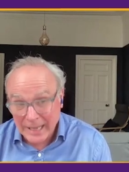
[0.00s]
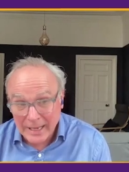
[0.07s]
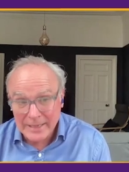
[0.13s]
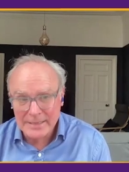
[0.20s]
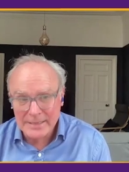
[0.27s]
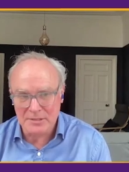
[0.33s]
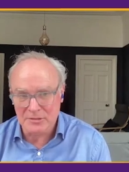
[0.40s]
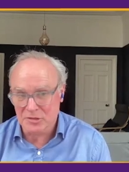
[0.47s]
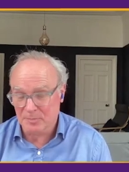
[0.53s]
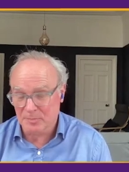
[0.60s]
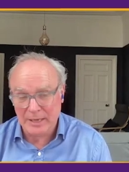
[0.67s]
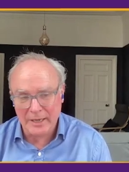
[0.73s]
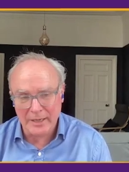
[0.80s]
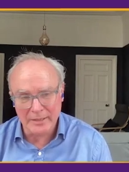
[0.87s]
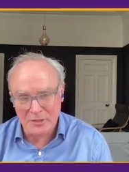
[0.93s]
allies,
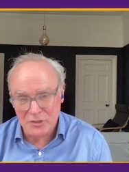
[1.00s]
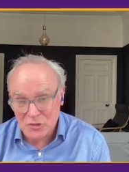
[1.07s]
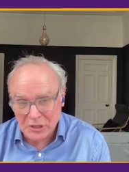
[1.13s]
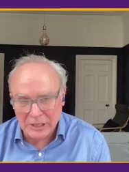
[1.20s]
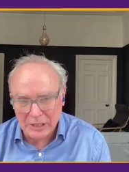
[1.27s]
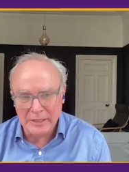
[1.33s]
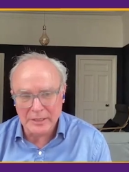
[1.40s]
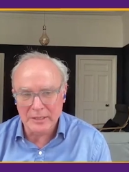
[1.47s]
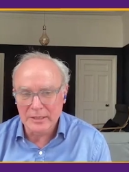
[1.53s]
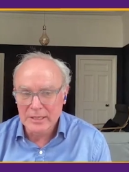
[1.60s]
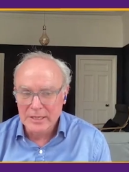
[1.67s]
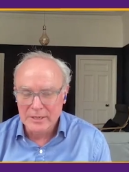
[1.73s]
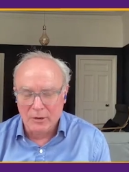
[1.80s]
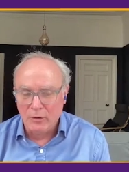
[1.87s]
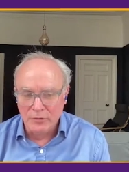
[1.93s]
Japan,
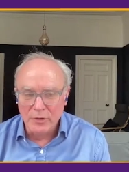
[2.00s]
Australia,